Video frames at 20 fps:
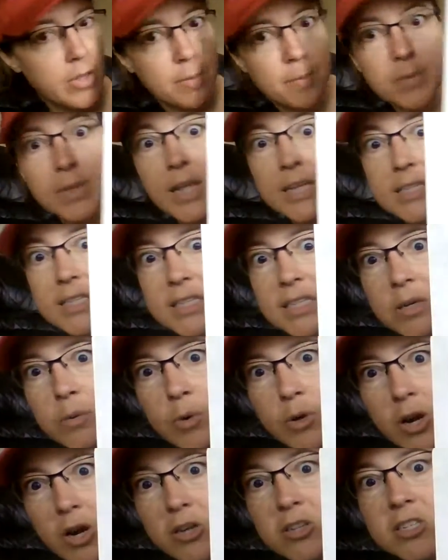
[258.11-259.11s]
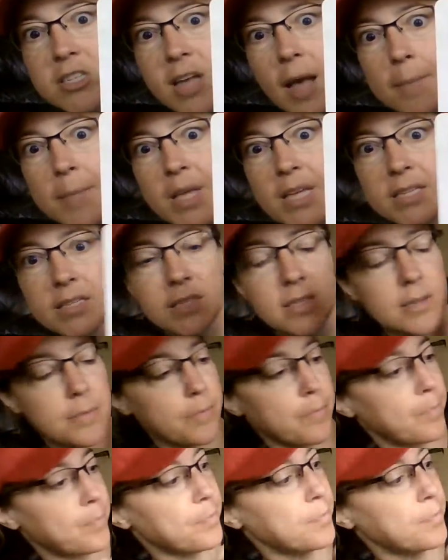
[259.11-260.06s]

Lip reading: them. Let's see what our sum is.